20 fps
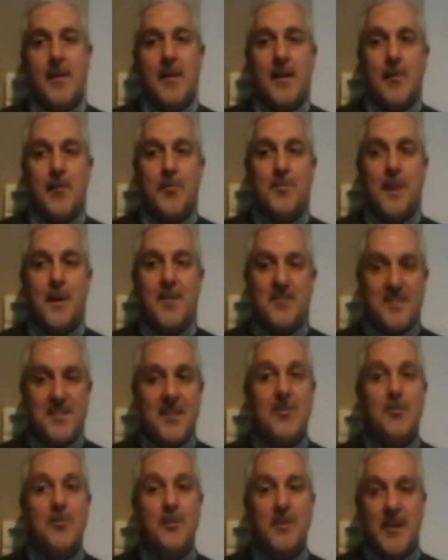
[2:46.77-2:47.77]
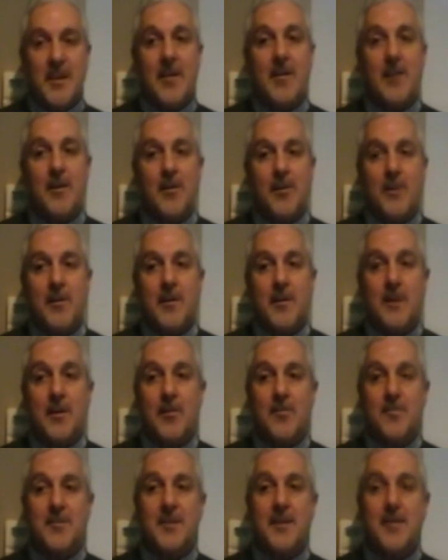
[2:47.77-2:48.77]
It was my senior year, and
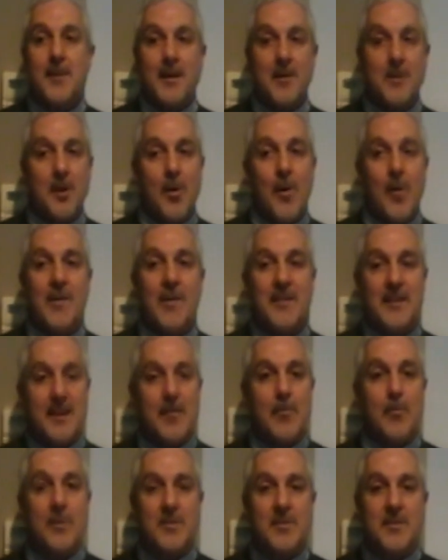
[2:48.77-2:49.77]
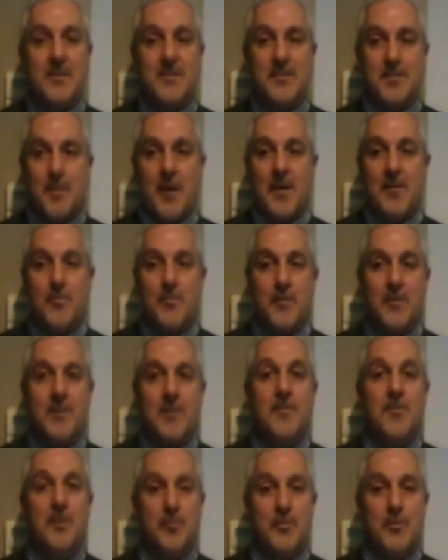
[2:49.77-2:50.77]
our team had no idea what to expect
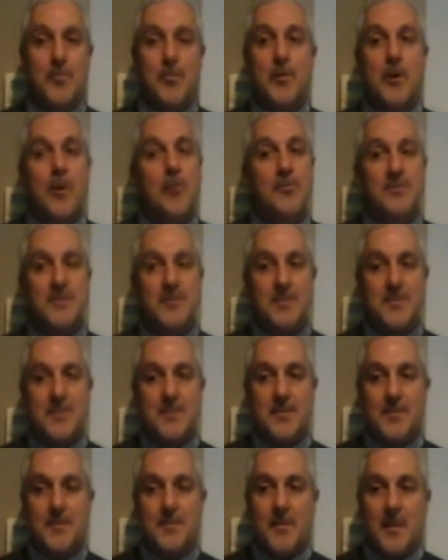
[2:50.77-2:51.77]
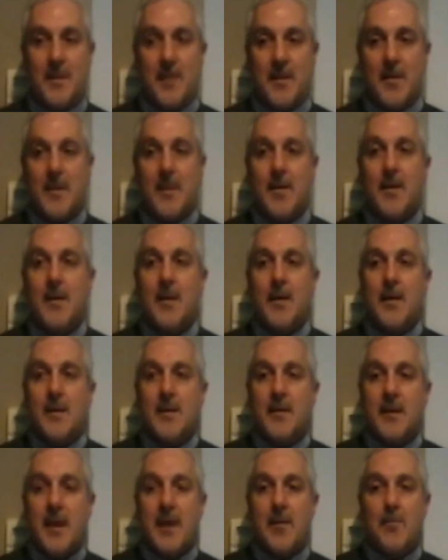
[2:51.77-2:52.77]
with two new coaches.
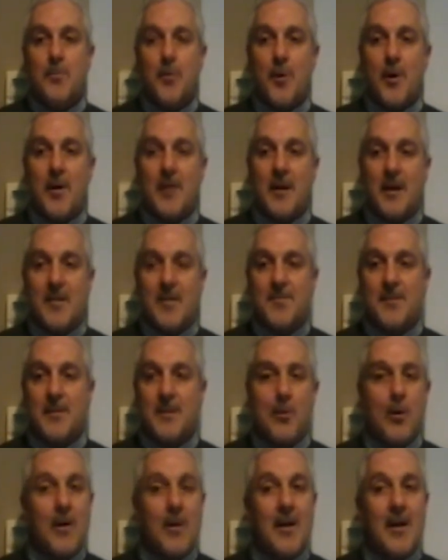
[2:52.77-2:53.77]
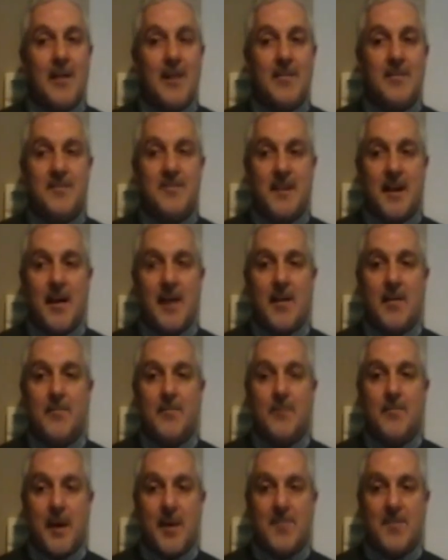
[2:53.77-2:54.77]
Ken brought us a Long Island style of
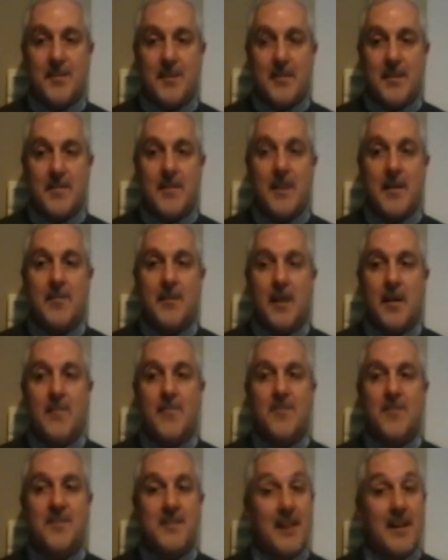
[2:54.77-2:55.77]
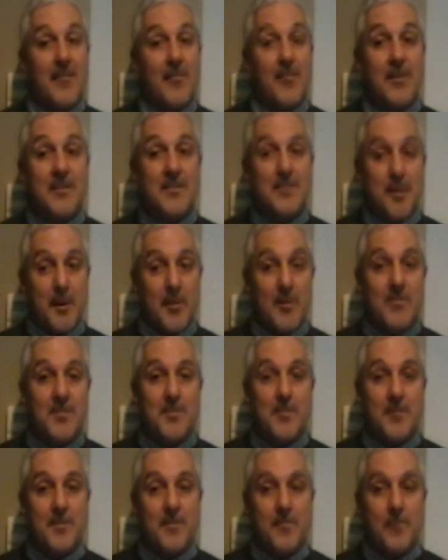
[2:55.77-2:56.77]
wrestling that none of us had ever experienced
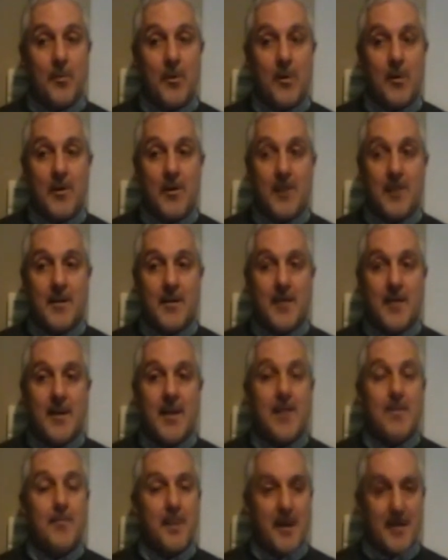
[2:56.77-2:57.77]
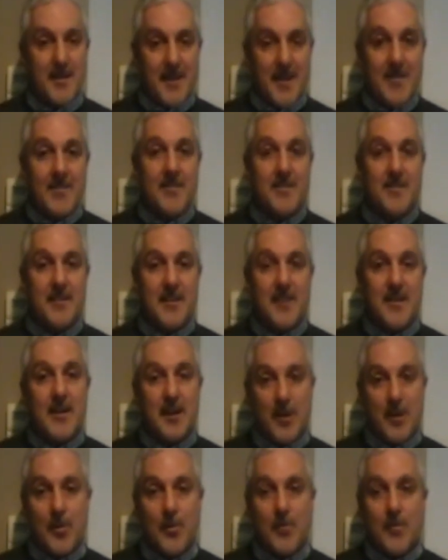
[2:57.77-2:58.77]
before. And by the end of the
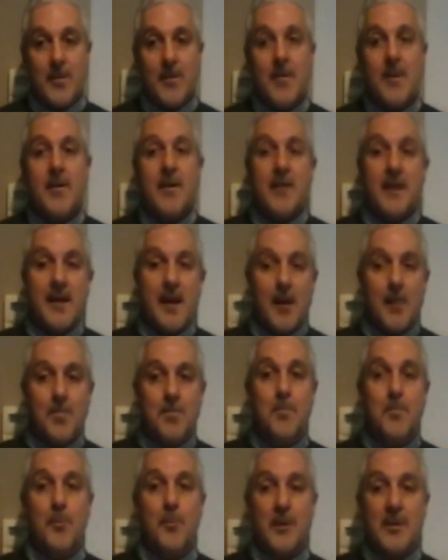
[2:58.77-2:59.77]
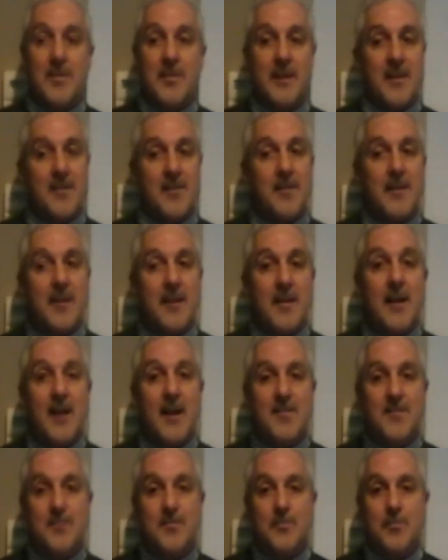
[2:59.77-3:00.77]
year, he helped bring Daniel Hand High
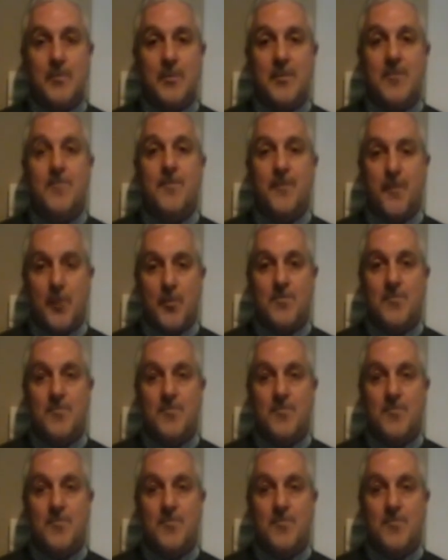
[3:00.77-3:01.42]
School its first